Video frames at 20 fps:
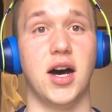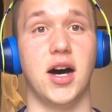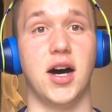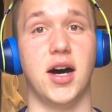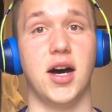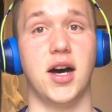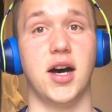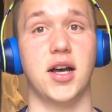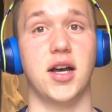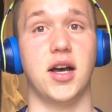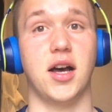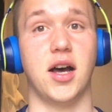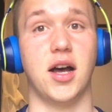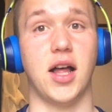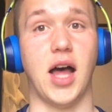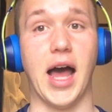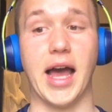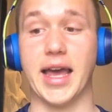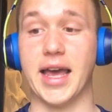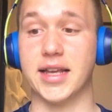
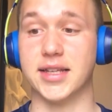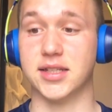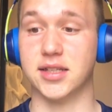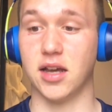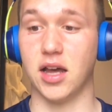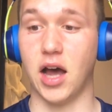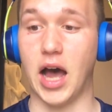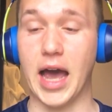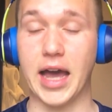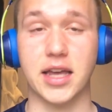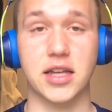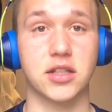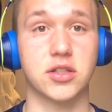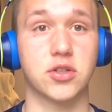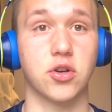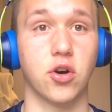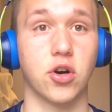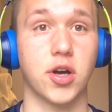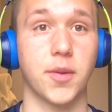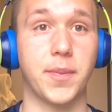I guess I
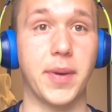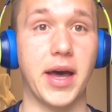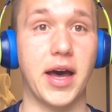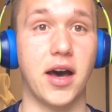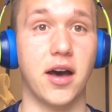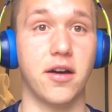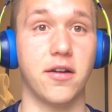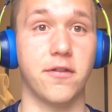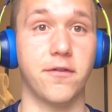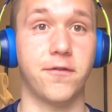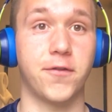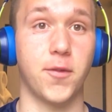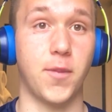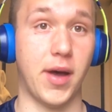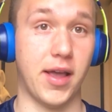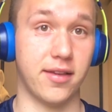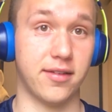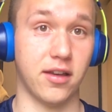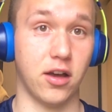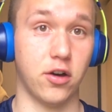can talk about for
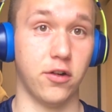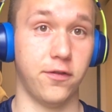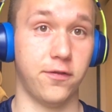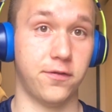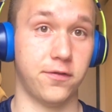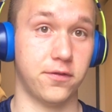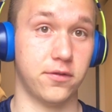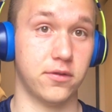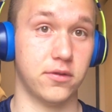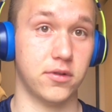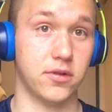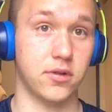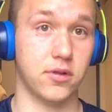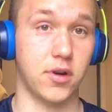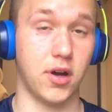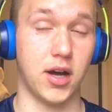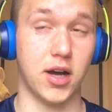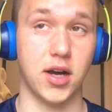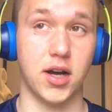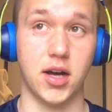myself,
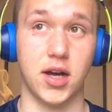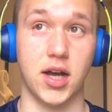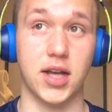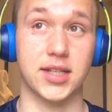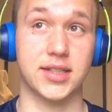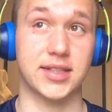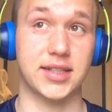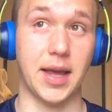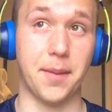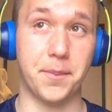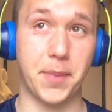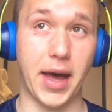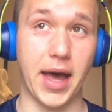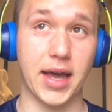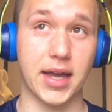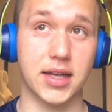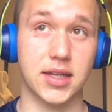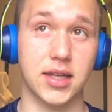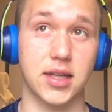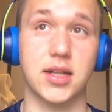a
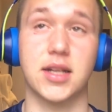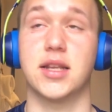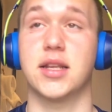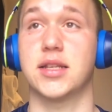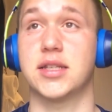setback.